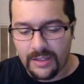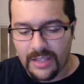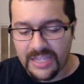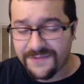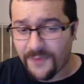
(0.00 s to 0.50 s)

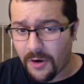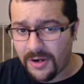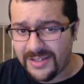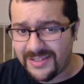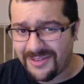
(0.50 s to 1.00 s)
As far
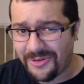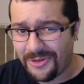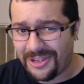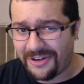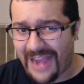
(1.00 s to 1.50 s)
as the
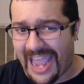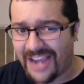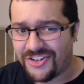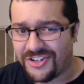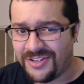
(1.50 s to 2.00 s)
whole
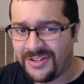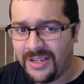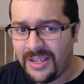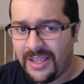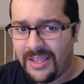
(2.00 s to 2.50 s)
interaction,
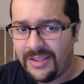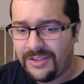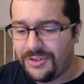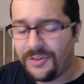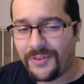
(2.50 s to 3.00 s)

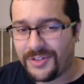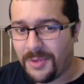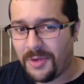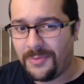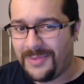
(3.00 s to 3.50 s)
universe
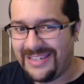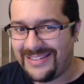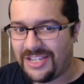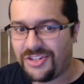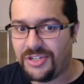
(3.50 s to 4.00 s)
mode would be
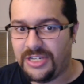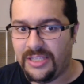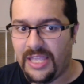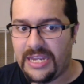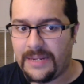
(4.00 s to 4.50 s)
essentially
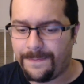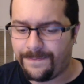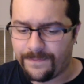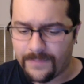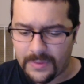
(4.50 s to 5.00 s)
like,
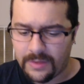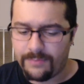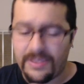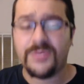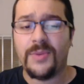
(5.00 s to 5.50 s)

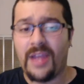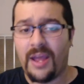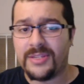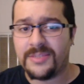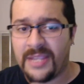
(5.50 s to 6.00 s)
best way I
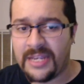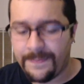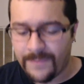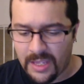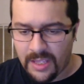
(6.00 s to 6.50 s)
would explain
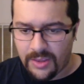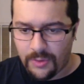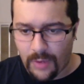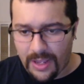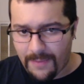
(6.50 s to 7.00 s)
it,
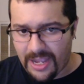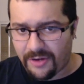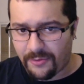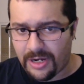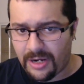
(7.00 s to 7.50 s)
the way my
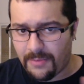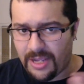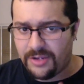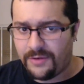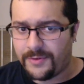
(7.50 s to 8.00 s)
career and
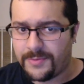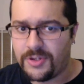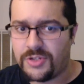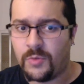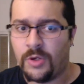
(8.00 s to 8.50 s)
my universe
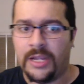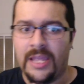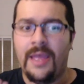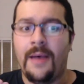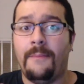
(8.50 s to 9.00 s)
mode should work,
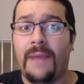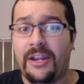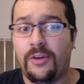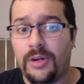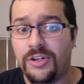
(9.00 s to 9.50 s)
my
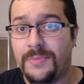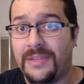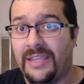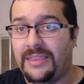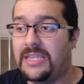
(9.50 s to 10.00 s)
career should be
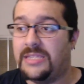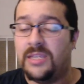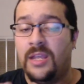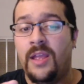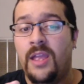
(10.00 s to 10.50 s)
like
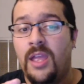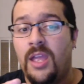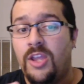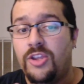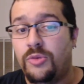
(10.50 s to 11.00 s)
this.
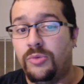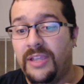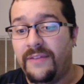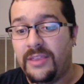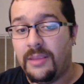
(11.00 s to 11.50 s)
You
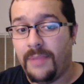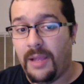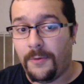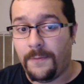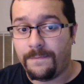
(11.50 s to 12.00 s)
live in the
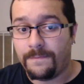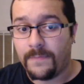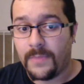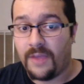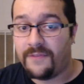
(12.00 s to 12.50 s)
bubble
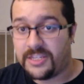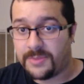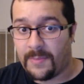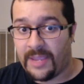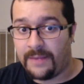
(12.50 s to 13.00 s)
of Vince
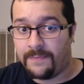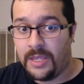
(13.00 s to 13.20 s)
McMahon.